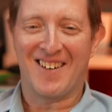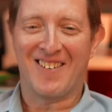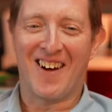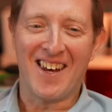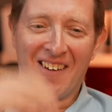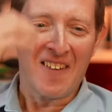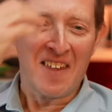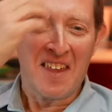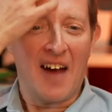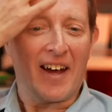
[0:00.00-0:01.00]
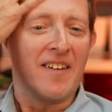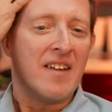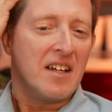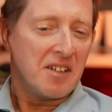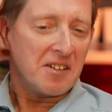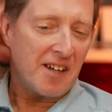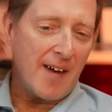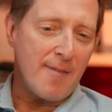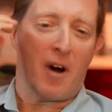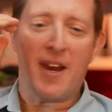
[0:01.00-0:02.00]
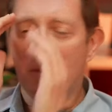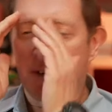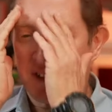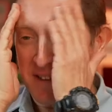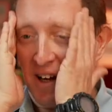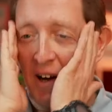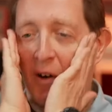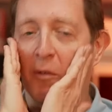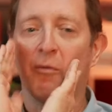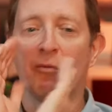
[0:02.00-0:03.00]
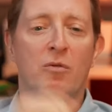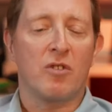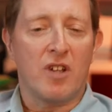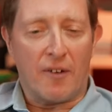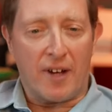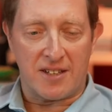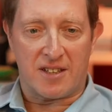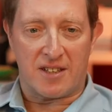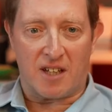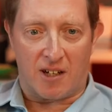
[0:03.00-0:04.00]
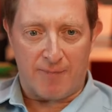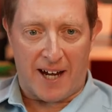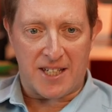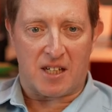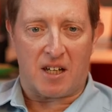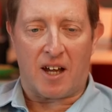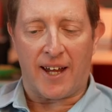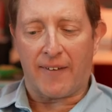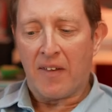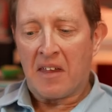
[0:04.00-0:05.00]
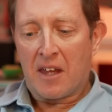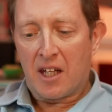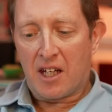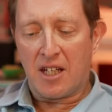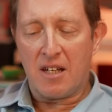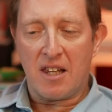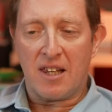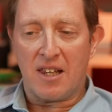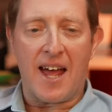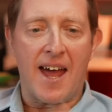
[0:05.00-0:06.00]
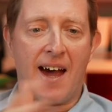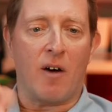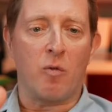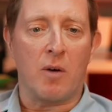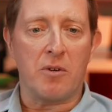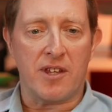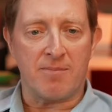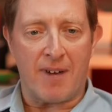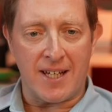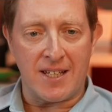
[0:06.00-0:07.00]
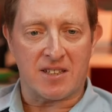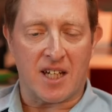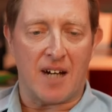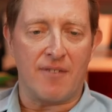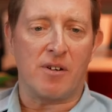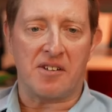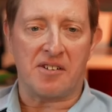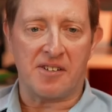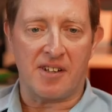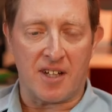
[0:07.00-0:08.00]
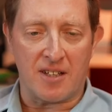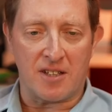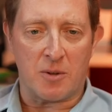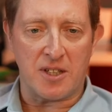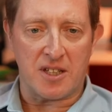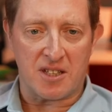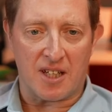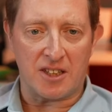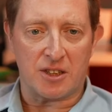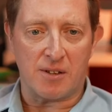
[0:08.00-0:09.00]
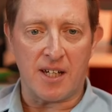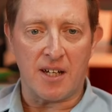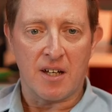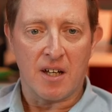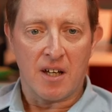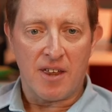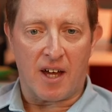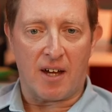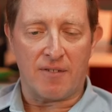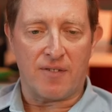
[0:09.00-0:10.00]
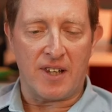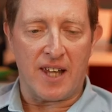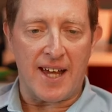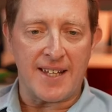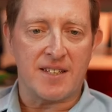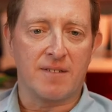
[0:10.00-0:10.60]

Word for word: right. Okay, so Simon, why don't we start going into dark matter? Like, can you lay out what were the main discoveries in in the 20th century that have led